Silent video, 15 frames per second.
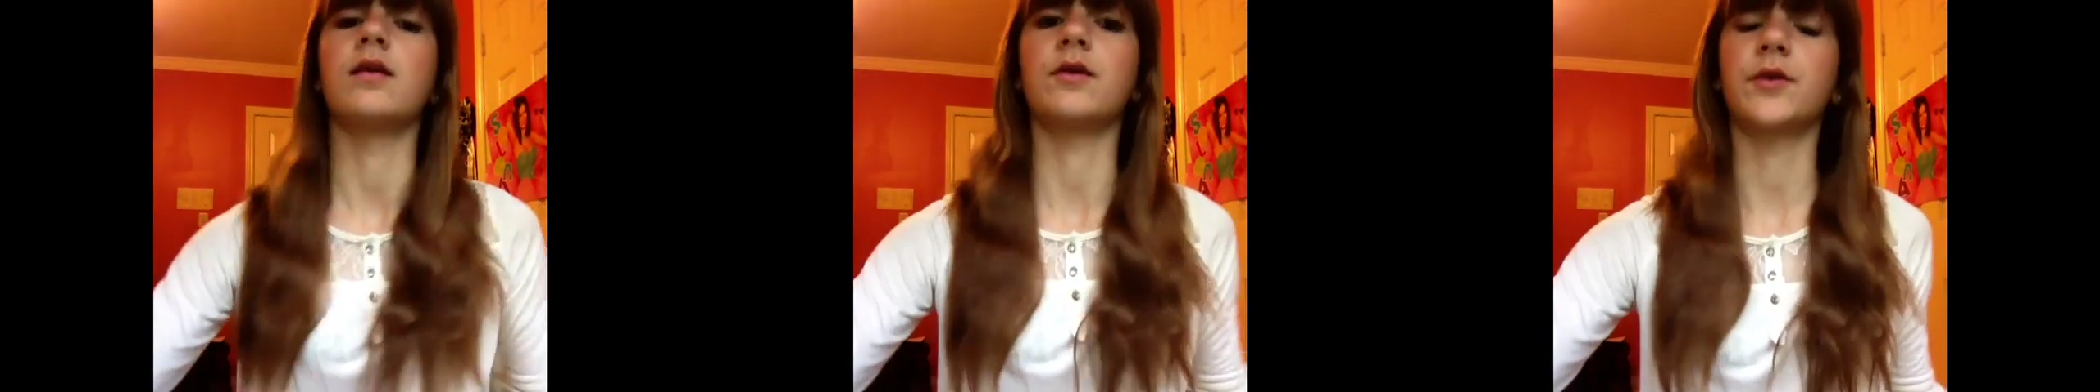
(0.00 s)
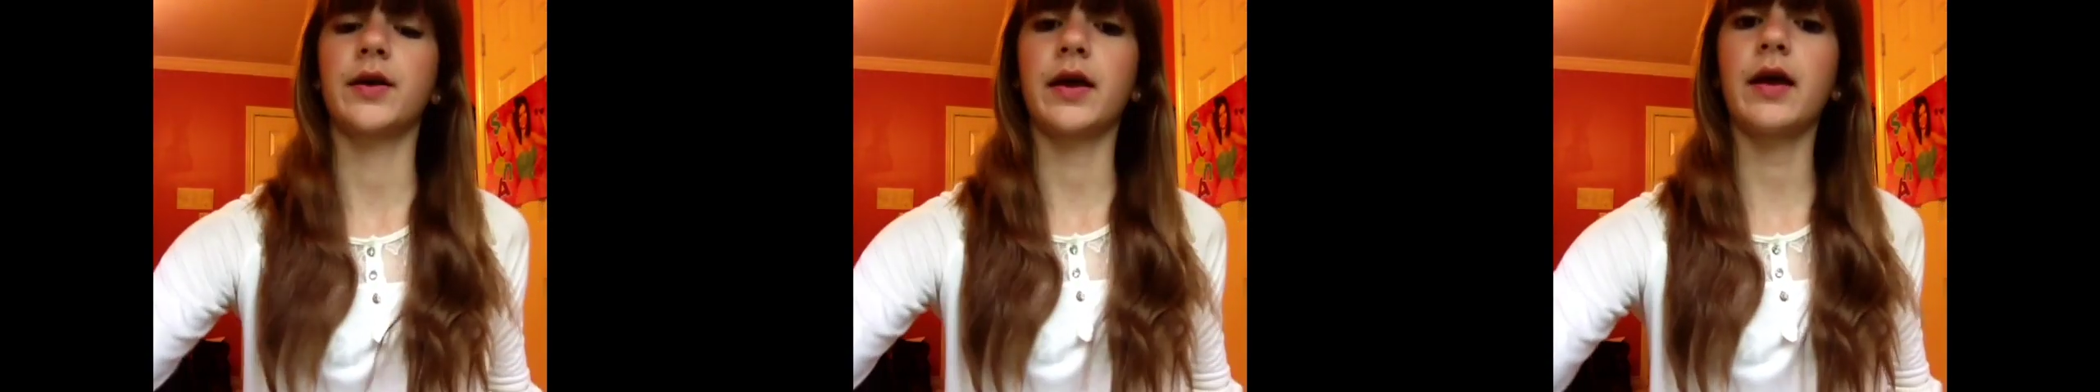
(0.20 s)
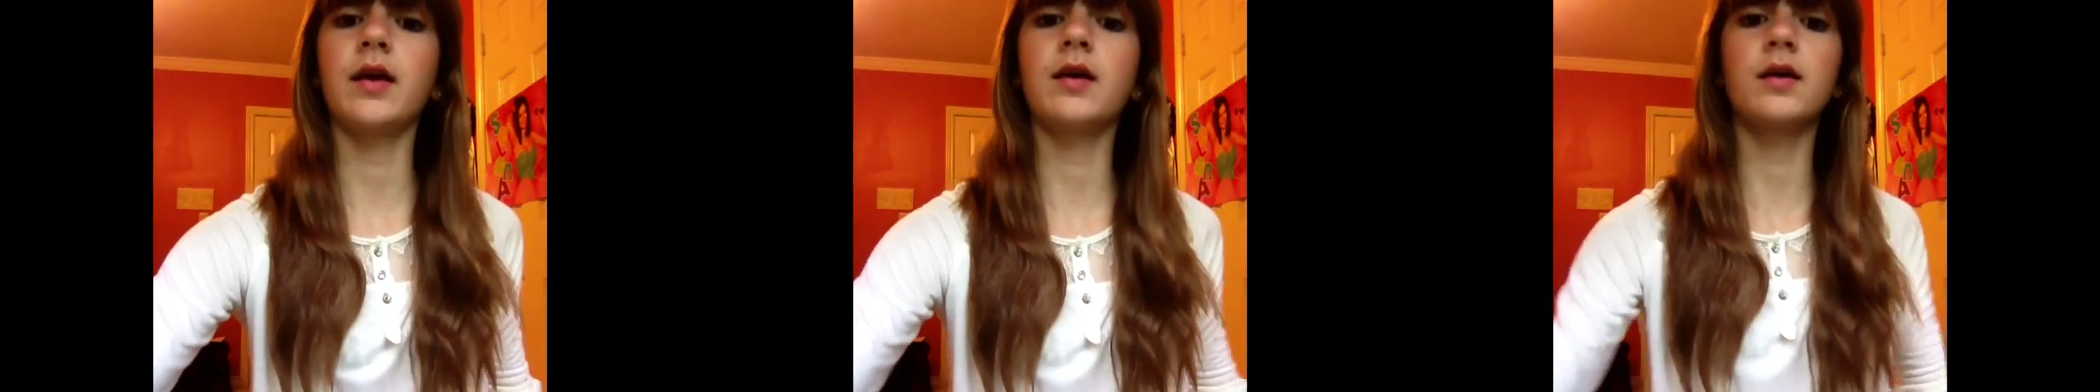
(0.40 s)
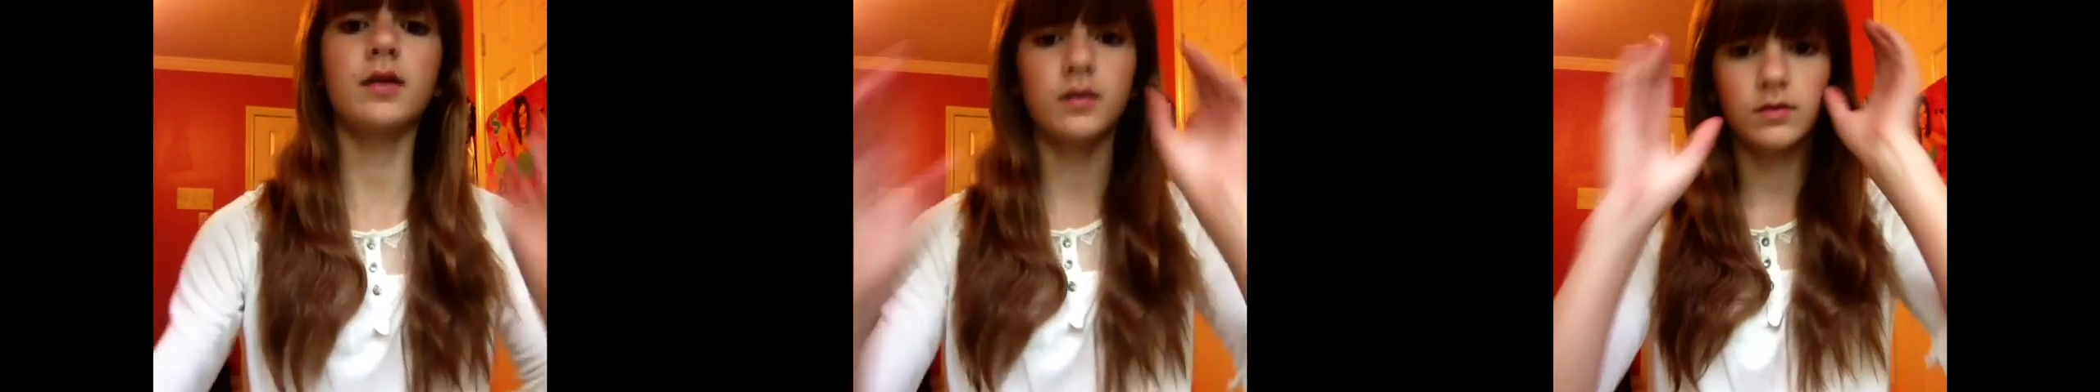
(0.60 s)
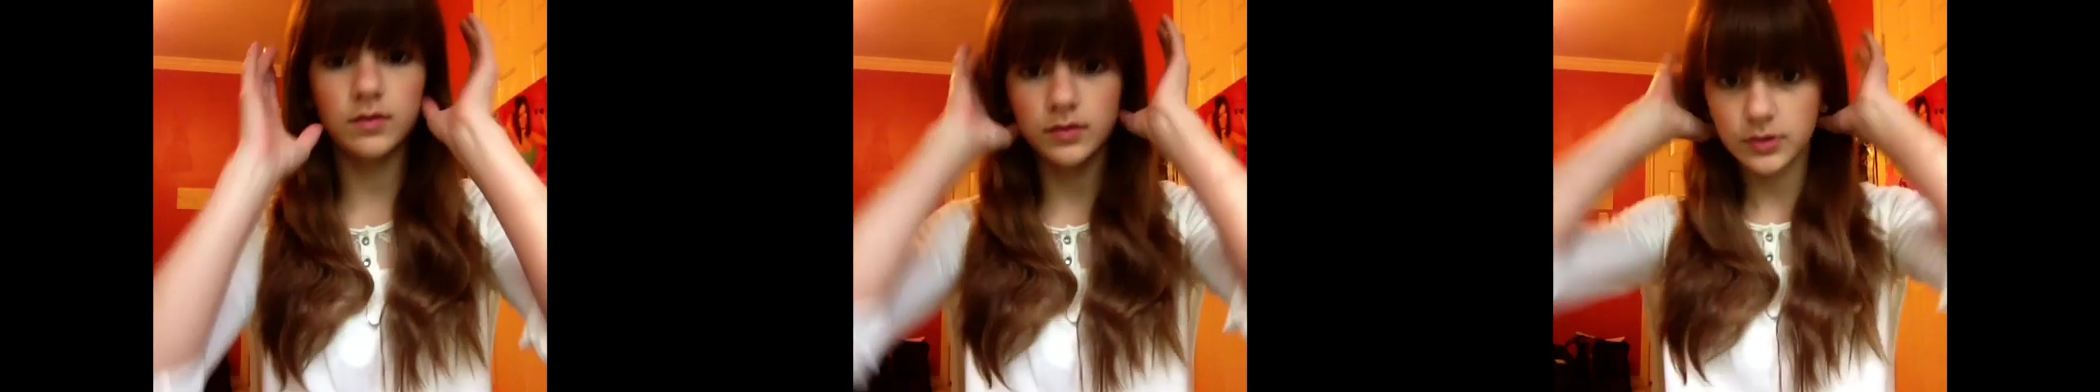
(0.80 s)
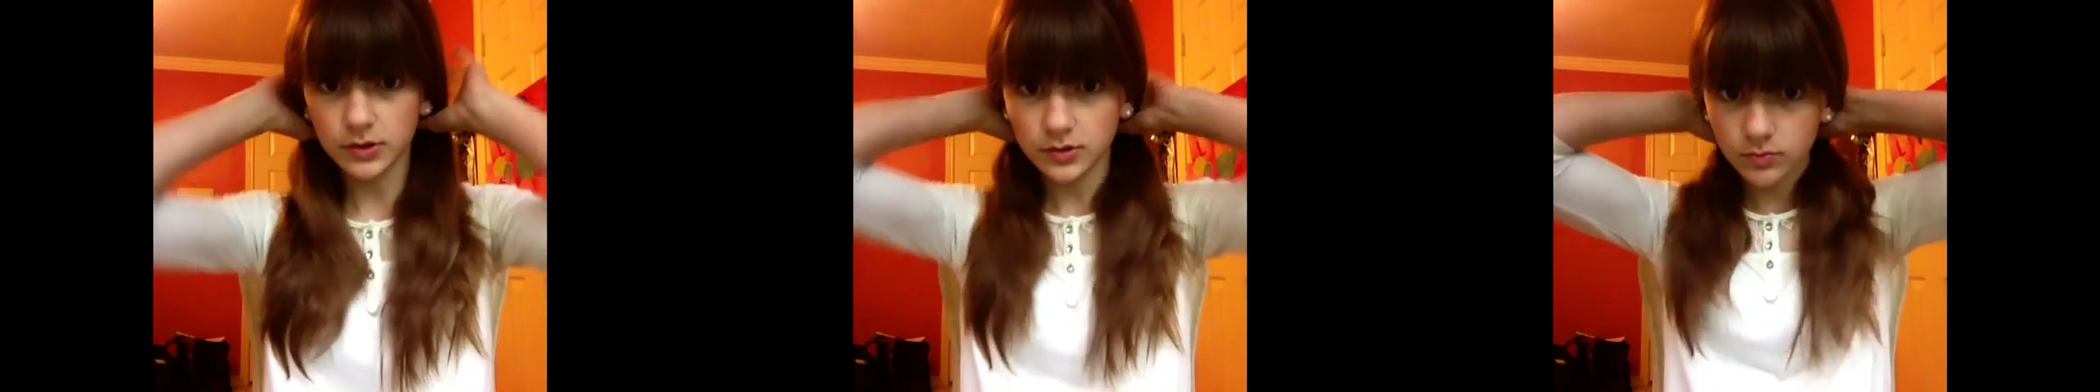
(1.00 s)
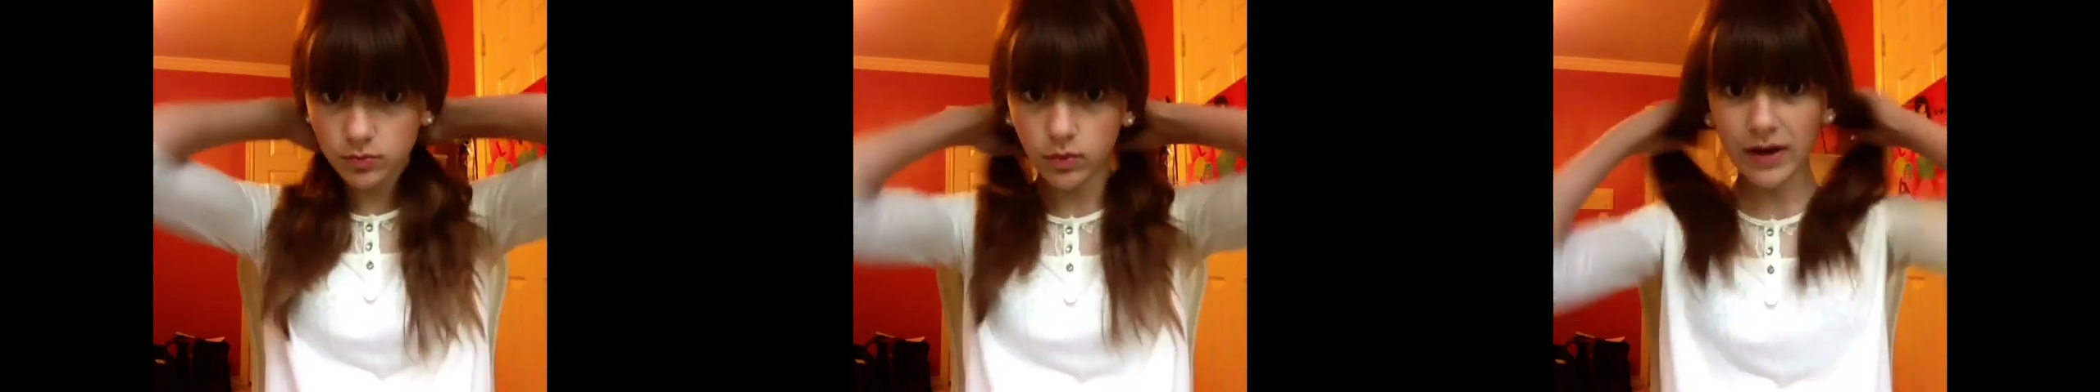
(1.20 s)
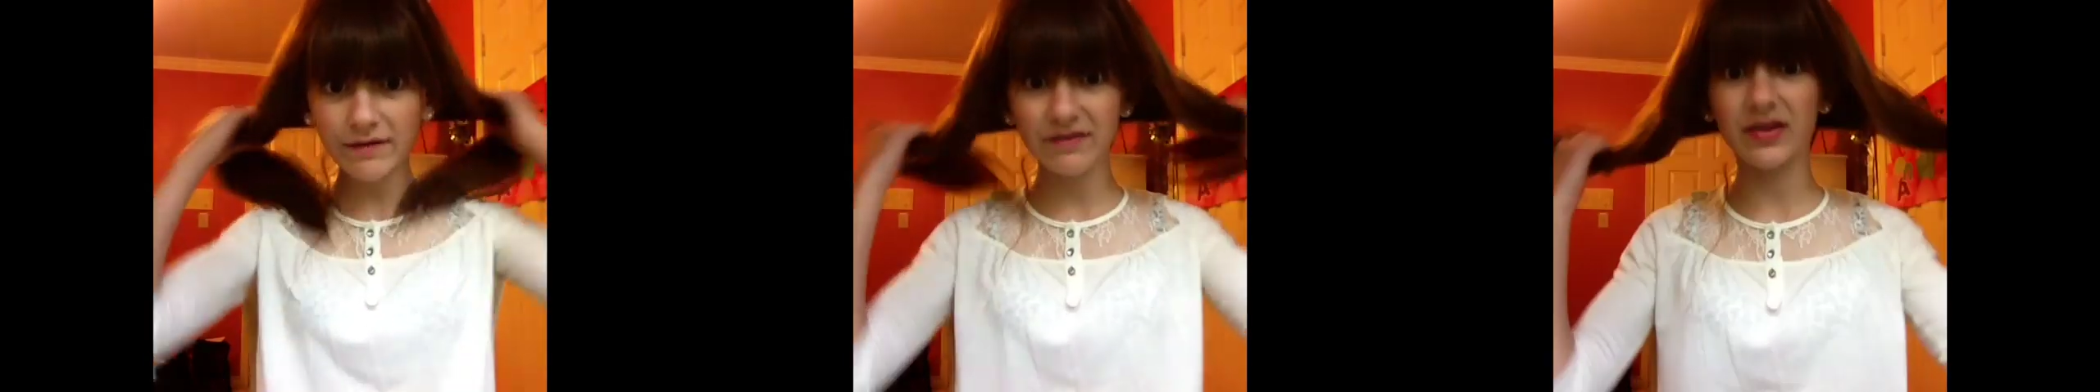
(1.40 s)
Okay, just
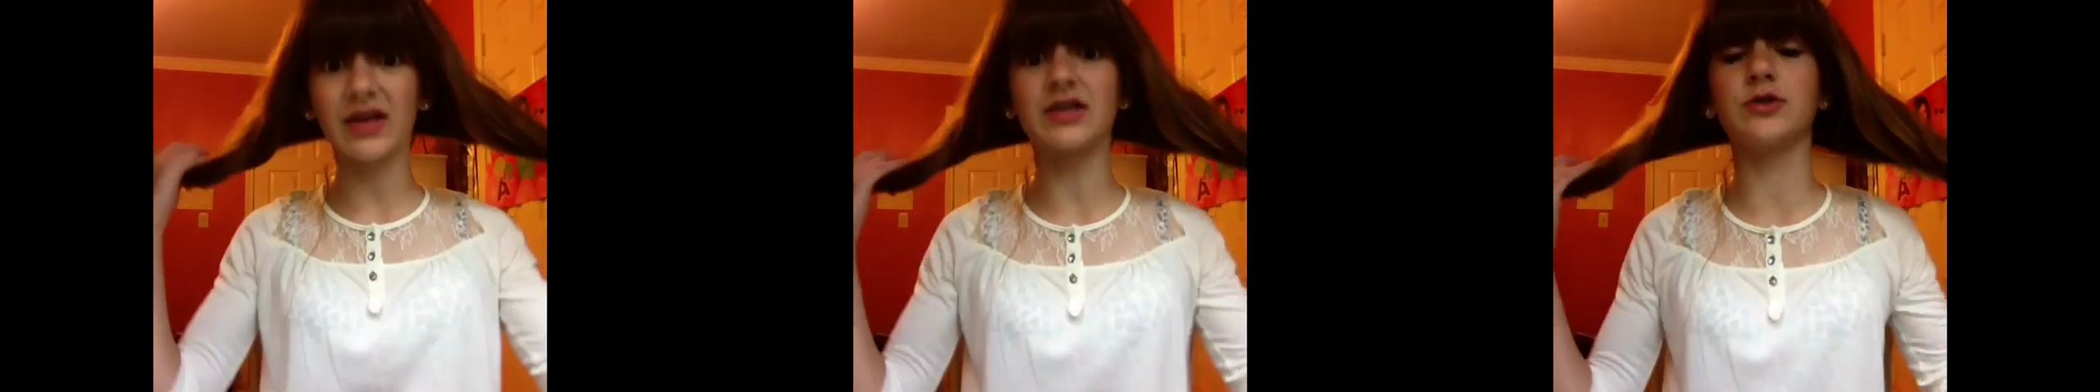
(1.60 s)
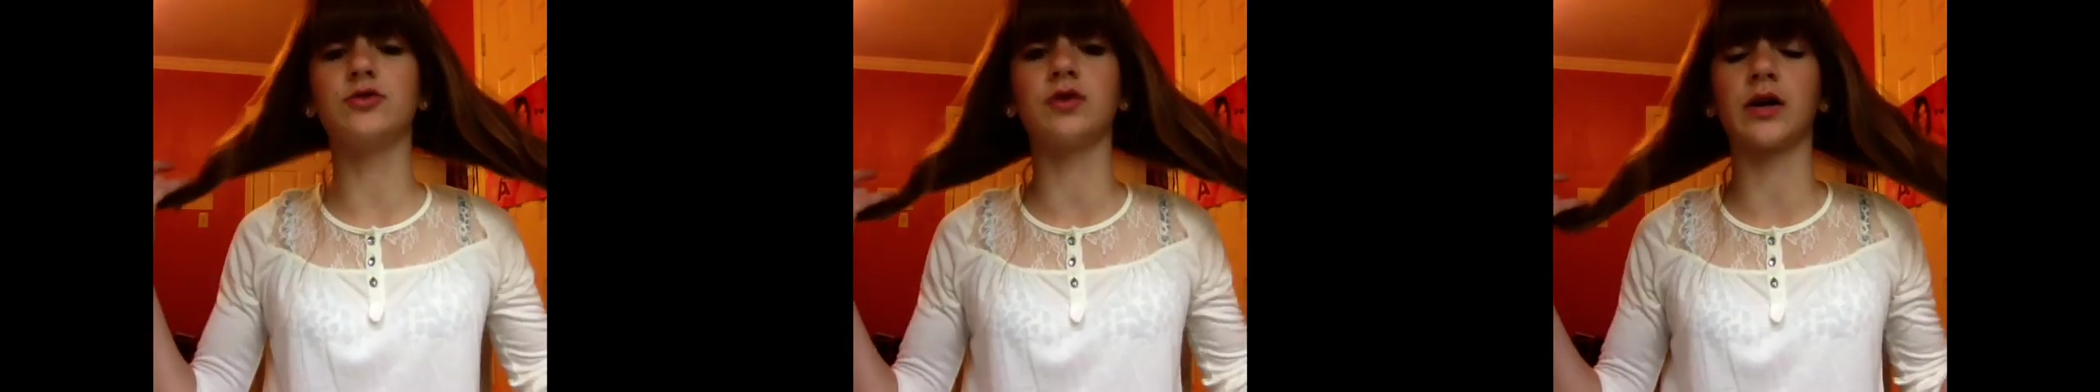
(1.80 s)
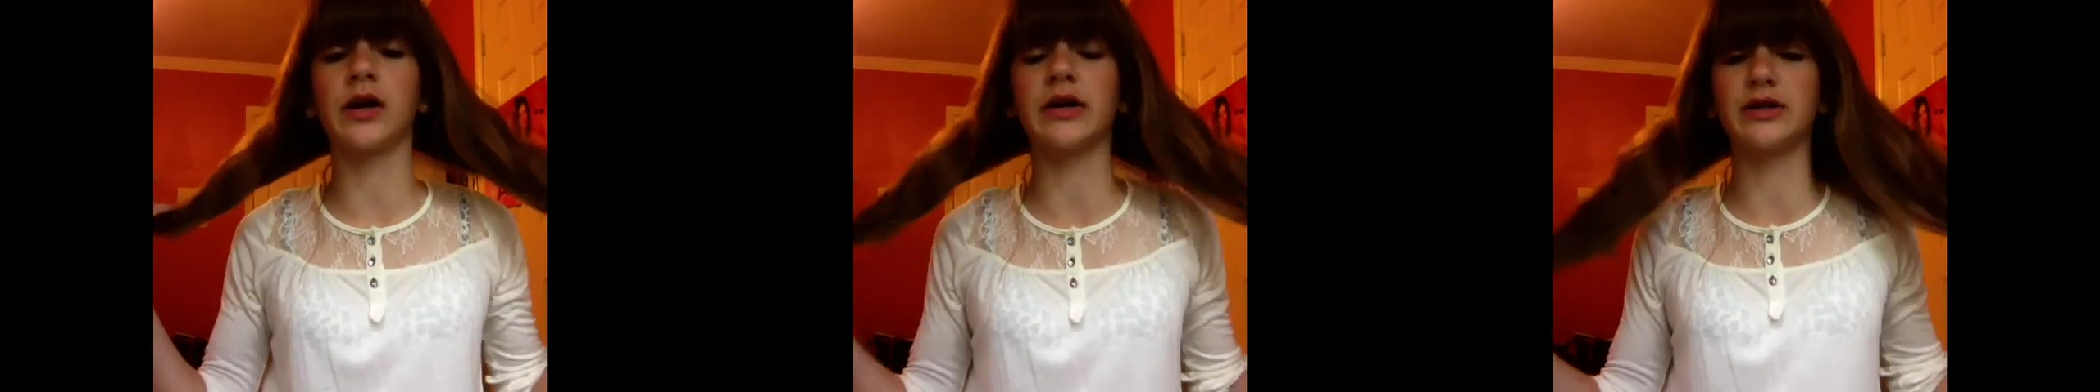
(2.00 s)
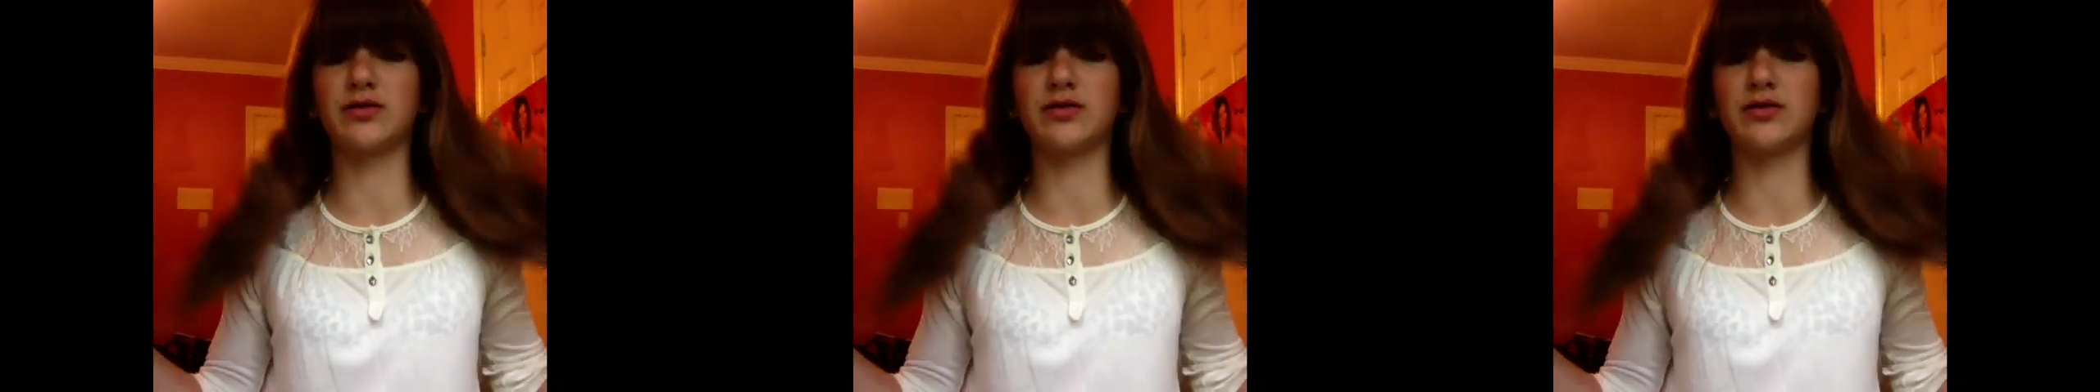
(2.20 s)
wait for that to dry.